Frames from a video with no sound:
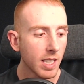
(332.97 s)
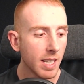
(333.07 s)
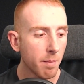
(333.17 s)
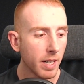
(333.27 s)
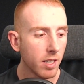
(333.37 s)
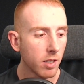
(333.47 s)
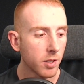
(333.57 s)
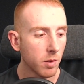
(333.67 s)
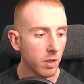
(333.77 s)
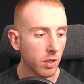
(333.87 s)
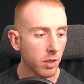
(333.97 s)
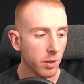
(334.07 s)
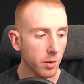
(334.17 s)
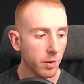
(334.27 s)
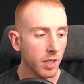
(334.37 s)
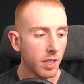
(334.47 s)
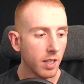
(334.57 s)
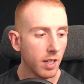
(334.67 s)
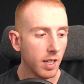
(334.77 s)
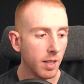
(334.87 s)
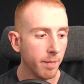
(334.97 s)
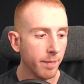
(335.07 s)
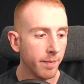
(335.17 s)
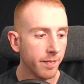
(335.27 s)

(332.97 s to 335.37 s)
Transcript: It might also include, one